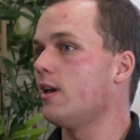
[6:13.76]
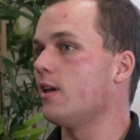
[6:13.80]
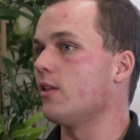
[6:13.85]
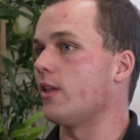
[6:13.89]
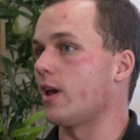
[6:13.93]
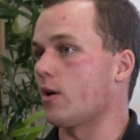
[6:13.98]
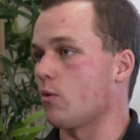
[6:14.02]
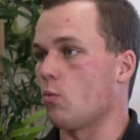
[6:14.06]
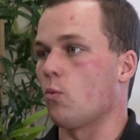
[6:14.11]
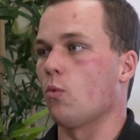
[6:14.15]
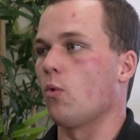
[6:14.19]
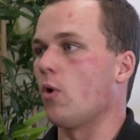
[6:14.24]
Like,
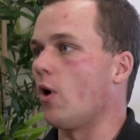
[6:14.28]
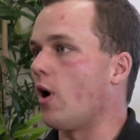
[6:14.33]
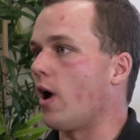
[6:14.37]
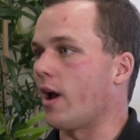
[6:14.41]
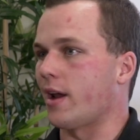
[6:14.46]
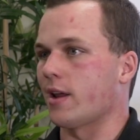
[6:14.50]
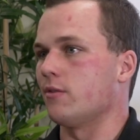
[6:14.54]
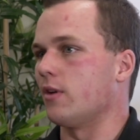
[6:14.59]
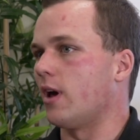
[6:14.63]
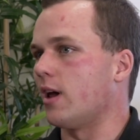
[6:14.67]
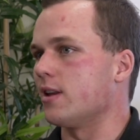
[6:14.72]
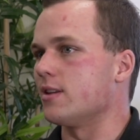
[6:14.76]
I
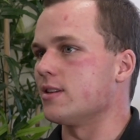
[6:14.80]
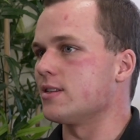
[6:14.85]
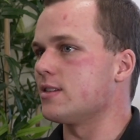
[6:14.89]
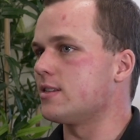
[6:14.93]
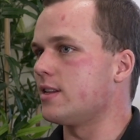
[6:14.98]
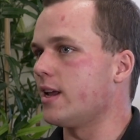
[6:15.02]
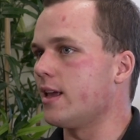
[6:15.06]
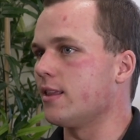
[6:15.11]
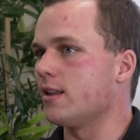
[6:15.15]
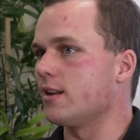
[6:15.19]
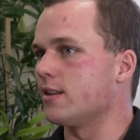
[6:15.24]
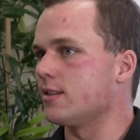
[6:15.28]
can
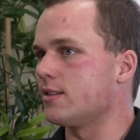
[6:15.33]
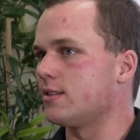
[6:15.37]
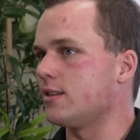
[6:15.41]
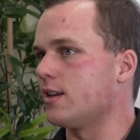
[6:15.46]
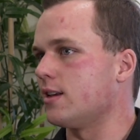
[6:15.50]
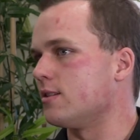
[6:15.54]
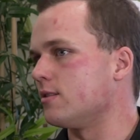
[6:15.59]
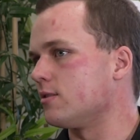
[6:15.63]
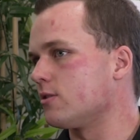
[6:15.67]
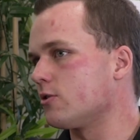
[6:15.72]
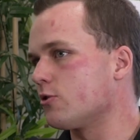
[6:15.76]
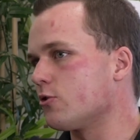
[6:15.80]
understand that it
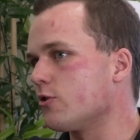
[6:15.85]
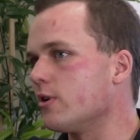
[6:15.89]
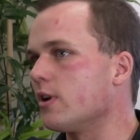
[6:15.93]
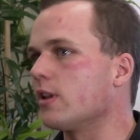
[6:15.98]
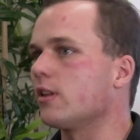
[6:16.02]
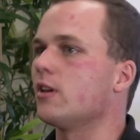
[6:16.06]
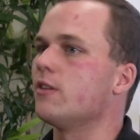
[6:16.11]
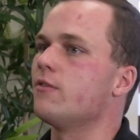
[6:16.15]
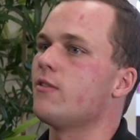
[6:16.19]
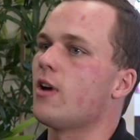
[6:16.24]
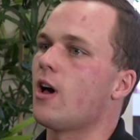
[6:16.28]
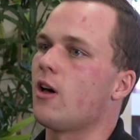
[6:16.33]
says
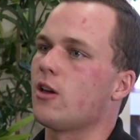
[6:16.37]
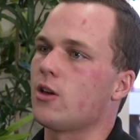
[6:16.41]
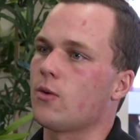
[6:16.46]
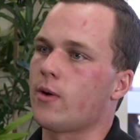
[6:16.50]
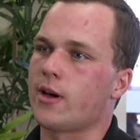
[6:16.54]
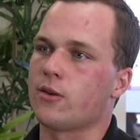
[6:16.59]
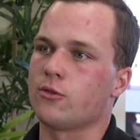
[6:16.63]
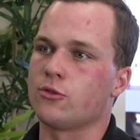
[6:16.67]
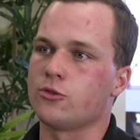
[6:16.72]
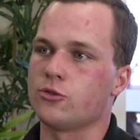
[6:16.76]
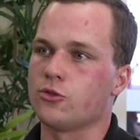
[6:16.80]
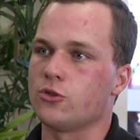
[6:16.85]
critically
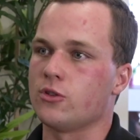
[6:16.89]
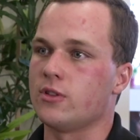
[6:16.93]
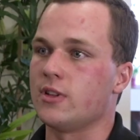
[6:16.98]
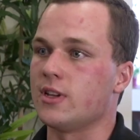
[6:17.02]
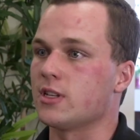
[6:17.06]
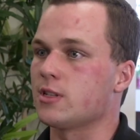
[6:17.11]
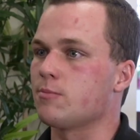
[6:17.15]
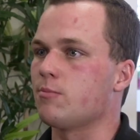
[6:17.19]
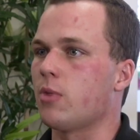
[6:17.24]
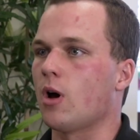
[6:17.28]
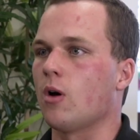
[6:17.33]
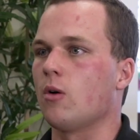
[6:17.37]
evaluate or do
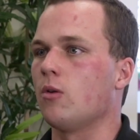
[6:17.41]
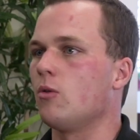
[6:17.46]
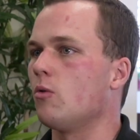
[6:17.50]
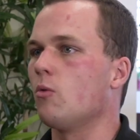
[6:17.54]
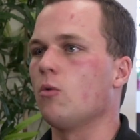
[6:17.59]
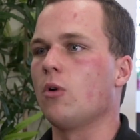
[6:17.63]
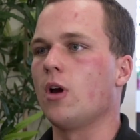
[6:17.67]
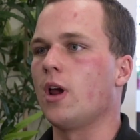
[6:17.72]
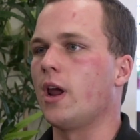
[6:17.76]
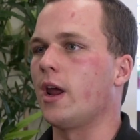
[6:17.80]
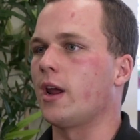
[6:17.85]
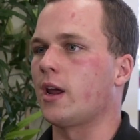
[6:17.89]
this, but
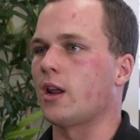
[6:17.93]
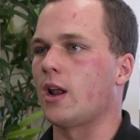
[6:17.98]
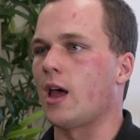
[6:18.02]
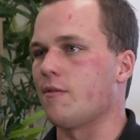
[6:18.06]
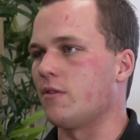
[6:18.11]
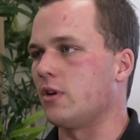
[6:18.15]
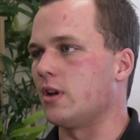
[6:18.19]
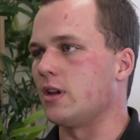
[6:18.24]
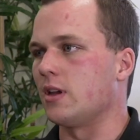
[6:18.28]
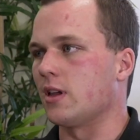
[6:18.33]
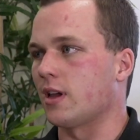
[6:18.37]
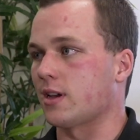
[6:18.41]
can I have
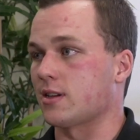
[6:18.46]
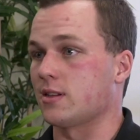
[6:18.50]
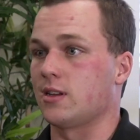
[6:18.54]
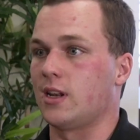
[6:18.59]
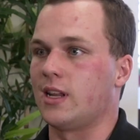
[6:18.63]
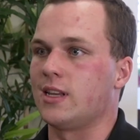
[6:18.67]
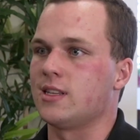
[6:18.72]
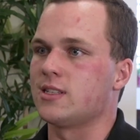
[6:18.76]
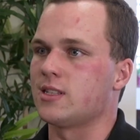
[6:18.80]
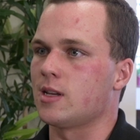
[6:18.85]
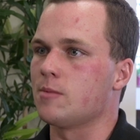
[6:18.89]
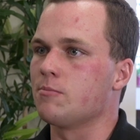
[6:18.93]
an
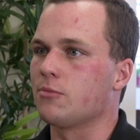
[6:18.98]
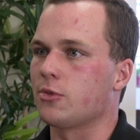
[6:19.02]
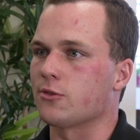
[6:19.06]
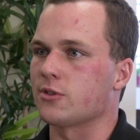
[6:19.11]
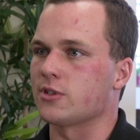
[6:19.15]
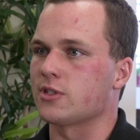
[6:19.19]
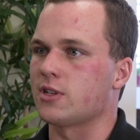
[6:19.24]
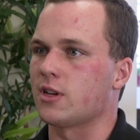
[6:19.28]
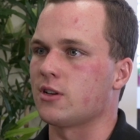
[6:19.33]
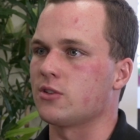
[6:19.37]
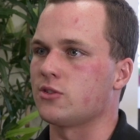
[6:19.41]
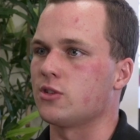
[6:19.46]
exemplar
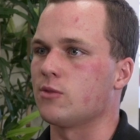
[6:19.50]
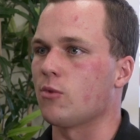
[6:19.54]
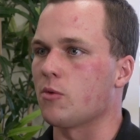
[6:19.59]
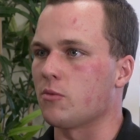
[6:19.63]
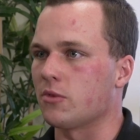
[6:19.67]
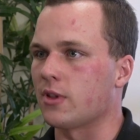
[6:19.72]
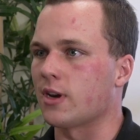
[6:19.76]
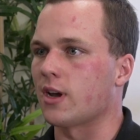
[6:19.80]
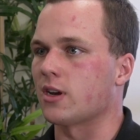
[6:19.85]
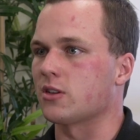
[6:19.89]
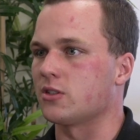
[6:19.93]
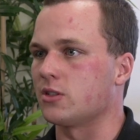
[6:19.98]
essentially, what would
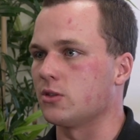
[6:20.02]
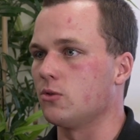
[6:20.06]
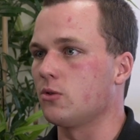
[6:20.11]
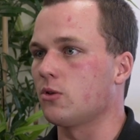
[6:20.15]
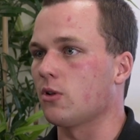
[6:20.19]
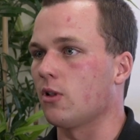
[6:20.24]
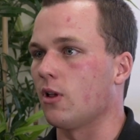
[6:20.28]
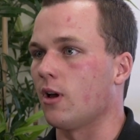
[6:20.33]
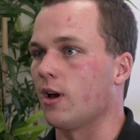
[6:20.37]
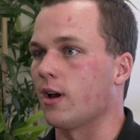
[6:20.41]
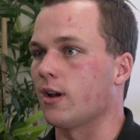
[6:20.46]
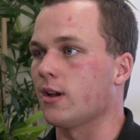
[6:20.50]
that actually look
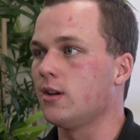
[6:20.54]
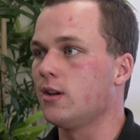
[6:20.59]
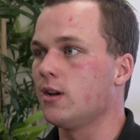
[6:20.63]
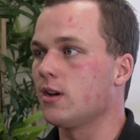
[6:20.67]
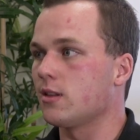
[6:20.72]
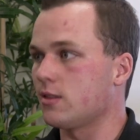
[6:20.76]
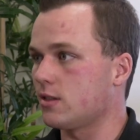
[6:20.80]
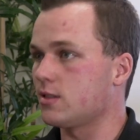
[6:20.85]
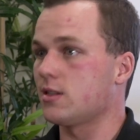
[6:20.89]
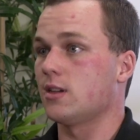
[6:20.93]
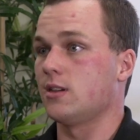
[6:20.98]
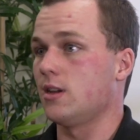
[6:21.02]
like?
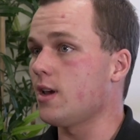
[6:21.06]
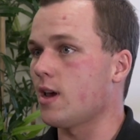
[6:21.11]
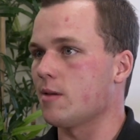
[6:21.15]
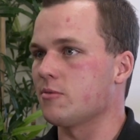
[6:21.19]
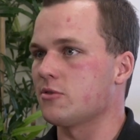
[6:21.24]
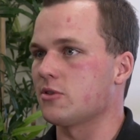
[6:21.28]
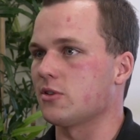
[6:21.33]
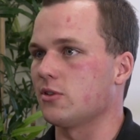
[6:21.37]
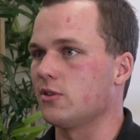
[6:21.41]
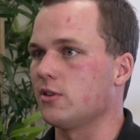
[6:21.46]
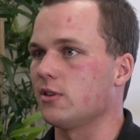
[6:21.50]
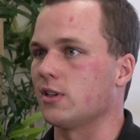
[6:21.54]
And they said, yeah,
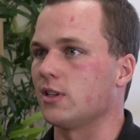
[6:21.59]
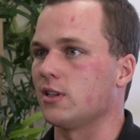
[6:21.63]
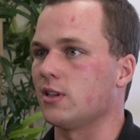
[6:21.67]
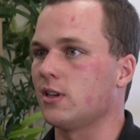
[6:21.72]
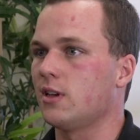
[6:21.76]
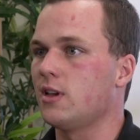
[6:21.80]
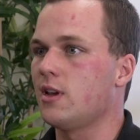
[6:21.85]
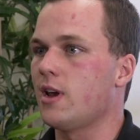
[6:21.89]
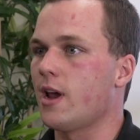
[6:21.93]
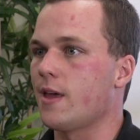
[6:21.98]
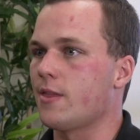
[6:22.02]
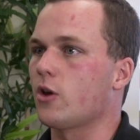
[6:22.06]
absolutely.
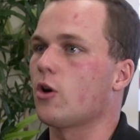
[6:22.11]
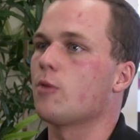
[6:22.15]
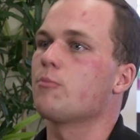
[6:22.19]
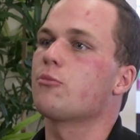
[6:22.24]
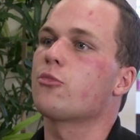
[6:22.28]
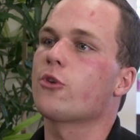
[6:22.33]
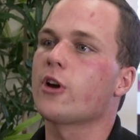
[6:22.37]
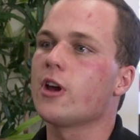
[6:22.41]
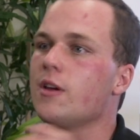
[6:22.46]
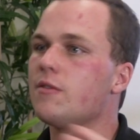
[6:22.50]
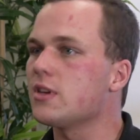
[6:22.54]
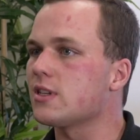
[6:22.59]
And they got
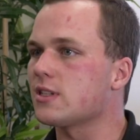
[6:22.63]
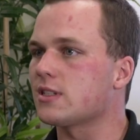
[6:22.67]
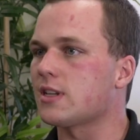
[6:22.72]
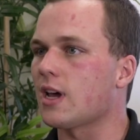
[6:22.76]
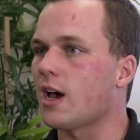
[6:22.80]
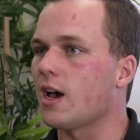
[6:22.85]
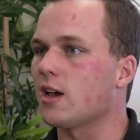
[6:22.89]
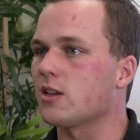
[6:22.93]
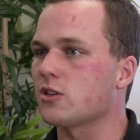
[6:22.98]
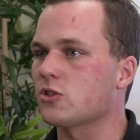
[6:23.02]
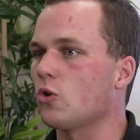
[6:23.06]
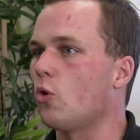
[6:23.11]
previous
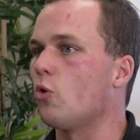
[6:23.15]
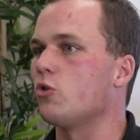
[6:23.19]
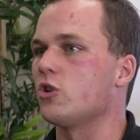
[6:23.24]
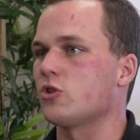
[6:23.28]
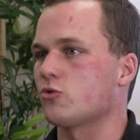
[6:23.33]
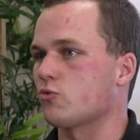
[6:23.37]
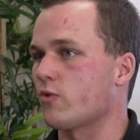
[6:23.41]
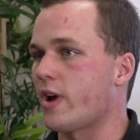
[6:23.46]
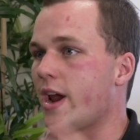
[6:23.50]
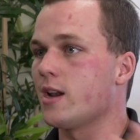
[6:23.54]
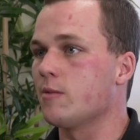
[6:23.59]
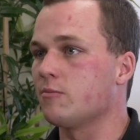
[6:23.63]
tasks or just
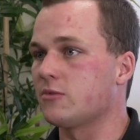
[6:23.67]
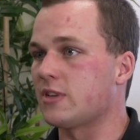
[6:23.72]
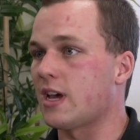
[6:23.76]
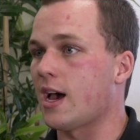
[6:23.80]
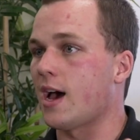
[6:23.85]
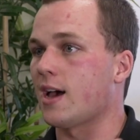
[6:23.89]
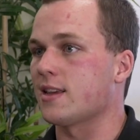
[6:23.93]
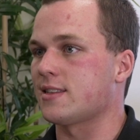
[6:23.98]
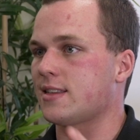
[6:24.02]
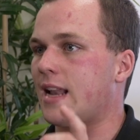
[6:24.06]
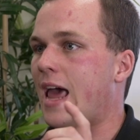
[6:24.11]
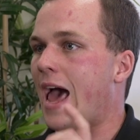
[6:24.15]
random
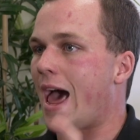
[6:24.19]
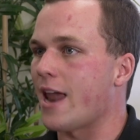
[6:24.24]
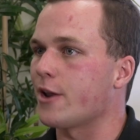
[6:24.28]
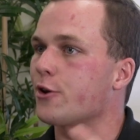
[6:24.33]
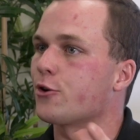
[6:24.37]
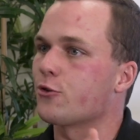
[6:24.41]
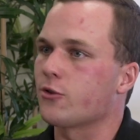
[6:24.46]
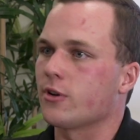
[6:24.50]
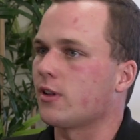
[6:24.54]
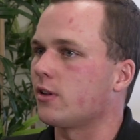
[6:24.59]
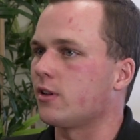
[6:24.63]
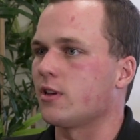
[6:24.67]
tasks that had to
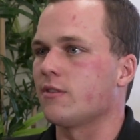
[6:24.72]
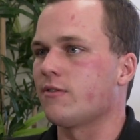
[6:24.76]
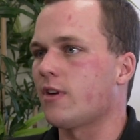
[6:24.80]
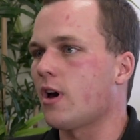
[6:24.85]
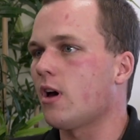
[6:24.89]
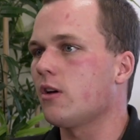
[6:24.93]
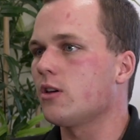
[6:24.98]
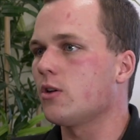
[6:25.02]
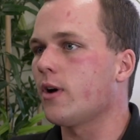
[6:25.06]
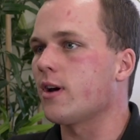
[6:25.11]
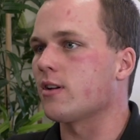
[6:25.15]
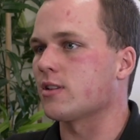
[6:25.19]
critically
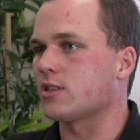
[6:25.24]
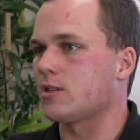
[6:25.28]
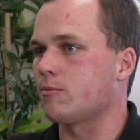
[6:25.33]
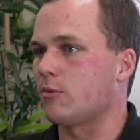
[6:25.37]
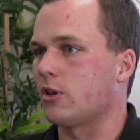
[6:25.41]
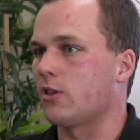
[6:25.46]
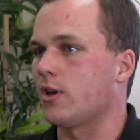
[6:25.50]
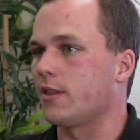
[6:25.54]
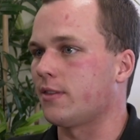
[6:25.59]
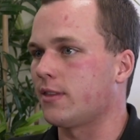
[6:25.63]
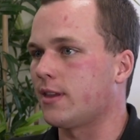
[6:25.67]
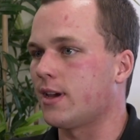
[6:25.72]
evaluate or something
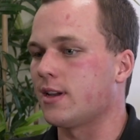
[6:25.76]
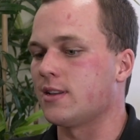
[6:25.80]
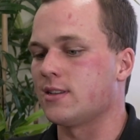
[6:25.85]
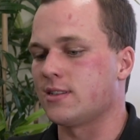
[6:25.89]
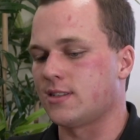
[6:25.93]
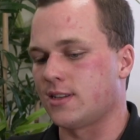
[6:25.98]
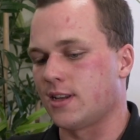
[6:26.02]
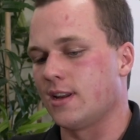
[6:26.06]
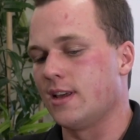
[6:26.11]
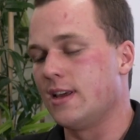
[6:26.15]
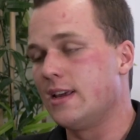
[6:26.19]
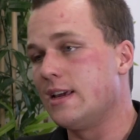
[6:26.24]
like that and
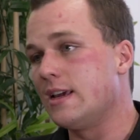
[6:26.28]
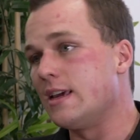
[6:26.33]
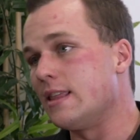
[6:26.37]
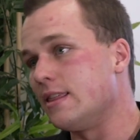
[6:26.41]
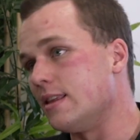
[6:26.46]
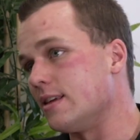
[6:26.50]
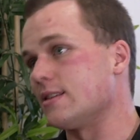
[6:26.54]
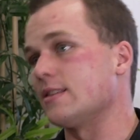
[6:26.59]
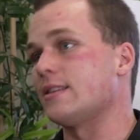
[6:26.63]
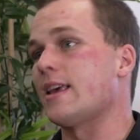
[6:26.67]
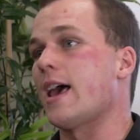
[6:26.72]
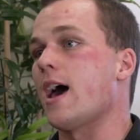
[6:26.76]
said,
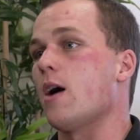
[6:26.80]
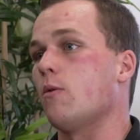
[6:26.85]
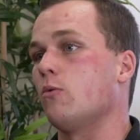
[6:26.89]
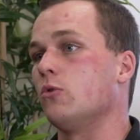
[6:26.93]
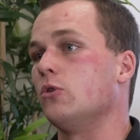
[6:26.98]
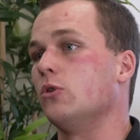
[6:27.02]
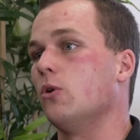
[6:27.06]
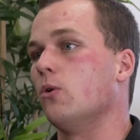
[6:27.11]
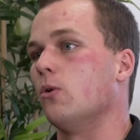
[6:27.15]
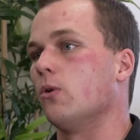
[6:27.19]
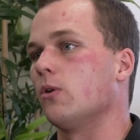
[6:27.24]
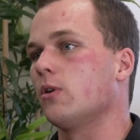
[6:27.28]
this is how it would
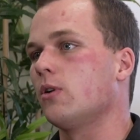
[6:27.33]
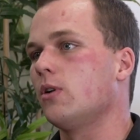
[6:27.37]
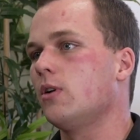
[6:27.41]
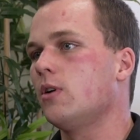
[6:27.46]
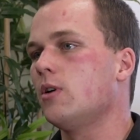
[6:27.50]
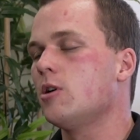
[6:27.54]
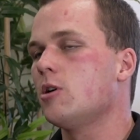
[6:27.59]
look.